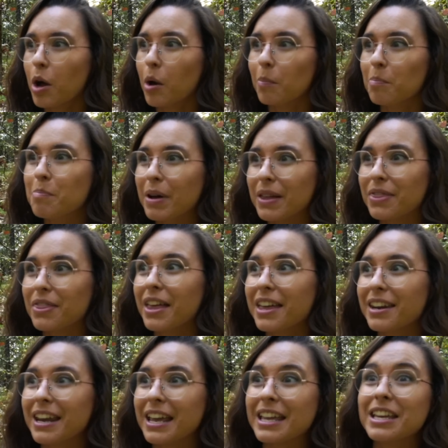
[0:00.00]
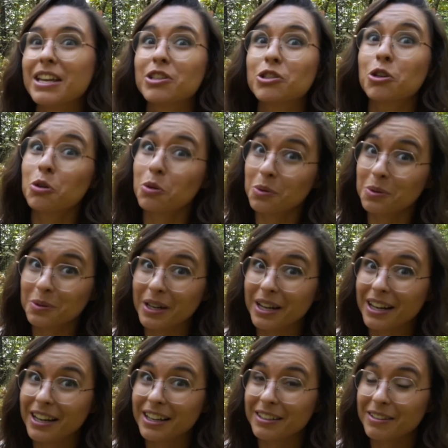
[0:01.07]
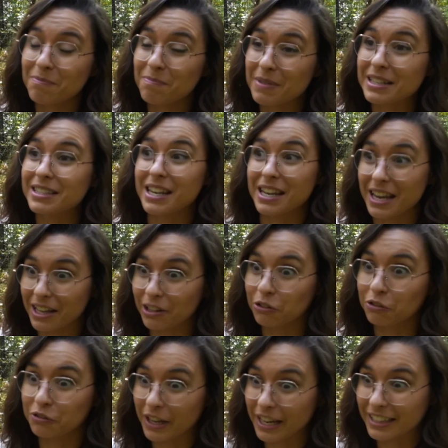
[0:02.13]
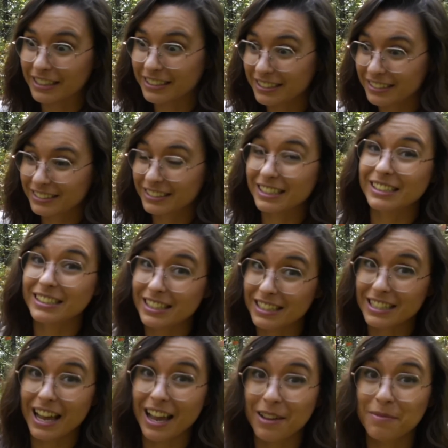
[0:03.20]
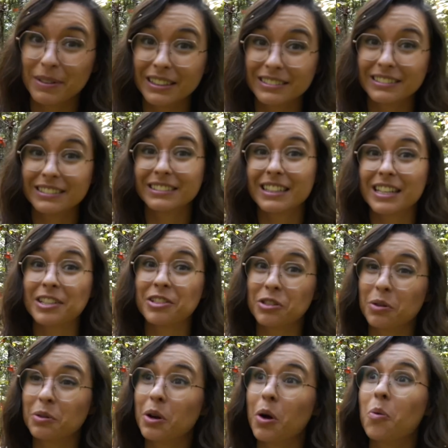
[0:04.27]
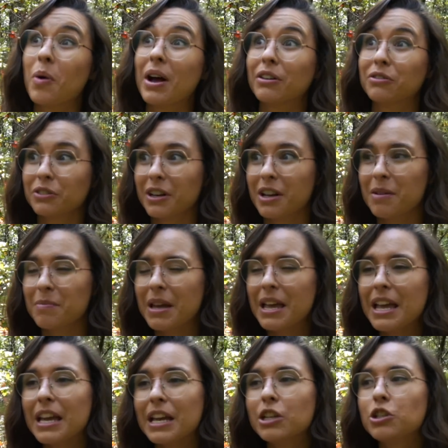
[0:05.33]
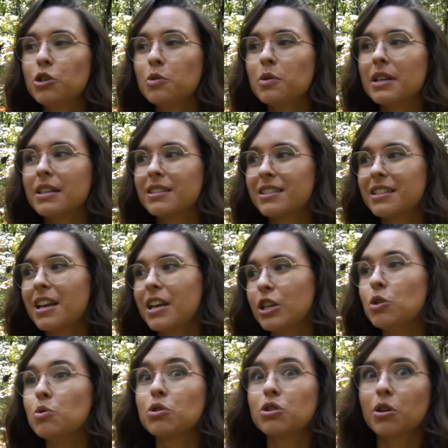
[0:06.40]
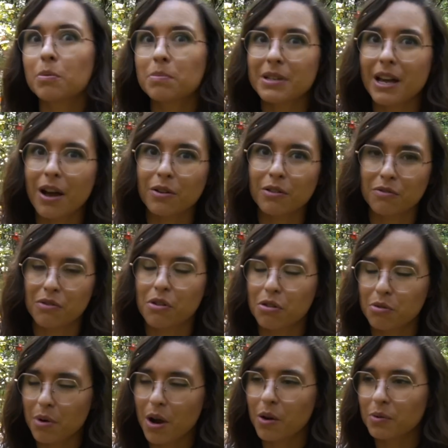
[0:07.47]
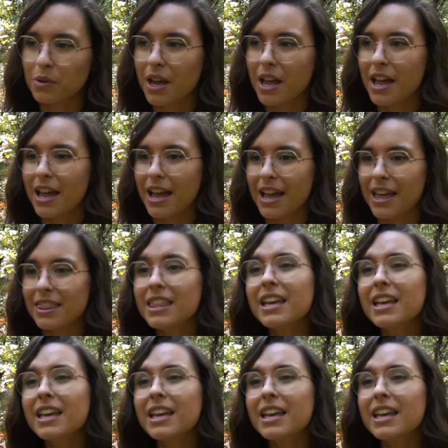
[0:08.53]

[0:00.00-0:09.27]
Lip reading: But then he too meets an ill fate. He doesn't die, but things don't go well for him. He too gets usurped out of the throne. And